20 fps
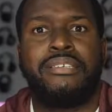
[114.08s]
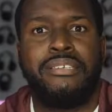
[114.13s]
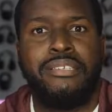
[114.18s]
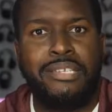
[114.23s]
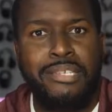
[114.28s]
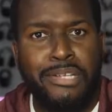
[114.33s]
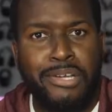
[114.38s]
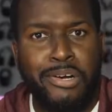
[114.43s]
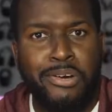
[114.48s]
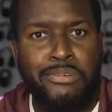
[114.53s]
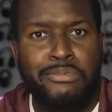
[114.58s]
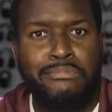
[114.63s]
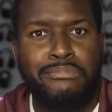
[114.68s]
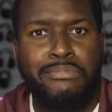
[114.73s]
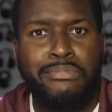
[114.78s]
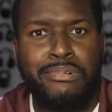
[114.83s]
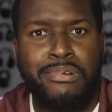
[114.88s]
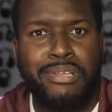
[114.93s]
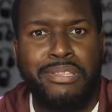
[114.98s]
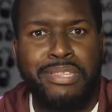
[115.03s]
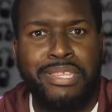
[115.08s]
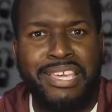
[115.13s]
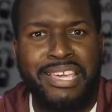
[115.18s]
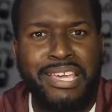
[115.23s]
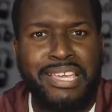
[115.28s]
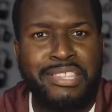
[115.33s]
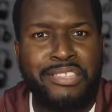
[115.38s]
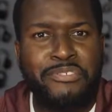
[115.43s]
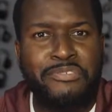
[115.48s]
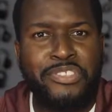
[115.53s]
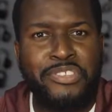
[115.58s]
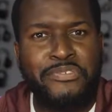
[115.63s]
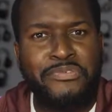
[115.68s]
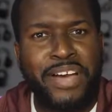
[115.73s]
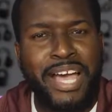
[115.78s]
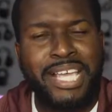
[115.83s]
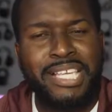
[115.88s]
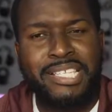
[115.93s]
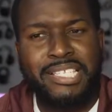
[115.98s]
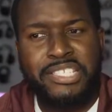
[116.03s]
you know, the, the
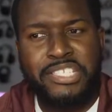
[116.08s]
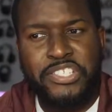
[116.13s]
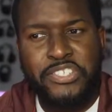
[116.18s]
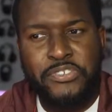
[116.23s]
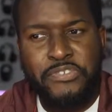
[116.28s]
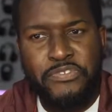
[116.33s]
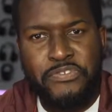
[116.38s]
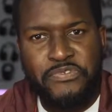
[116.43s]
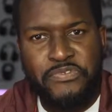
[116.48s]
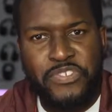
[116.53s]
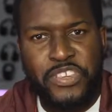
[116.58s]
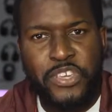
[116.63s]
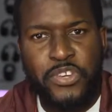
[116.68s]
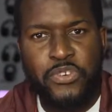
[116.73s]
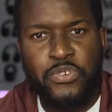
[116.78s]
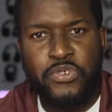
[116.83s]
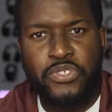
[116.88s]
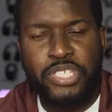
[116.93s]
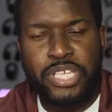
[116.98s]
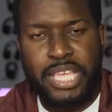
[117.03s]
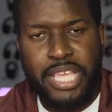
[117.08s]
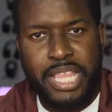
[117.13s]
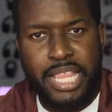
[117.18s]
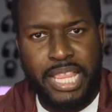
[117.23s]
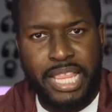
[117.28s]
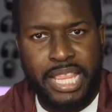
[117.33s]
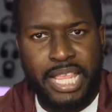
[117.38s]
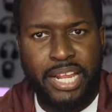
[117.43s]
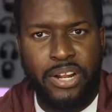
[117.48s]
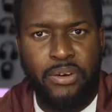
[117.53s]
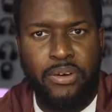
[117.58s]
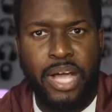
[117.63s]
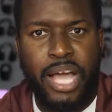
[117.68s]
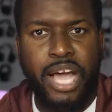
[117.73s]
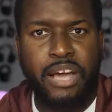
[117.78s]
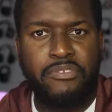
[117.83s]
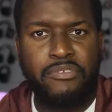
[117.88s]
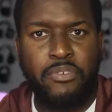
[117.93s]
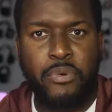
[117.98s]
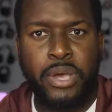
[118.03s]
device still feels a little
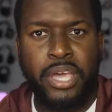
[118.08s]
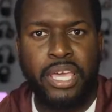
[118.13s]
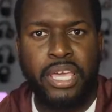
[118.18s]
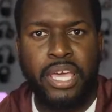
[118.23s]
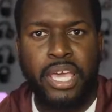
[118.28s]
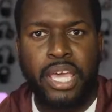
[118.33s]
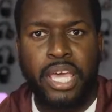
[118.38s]
halfway.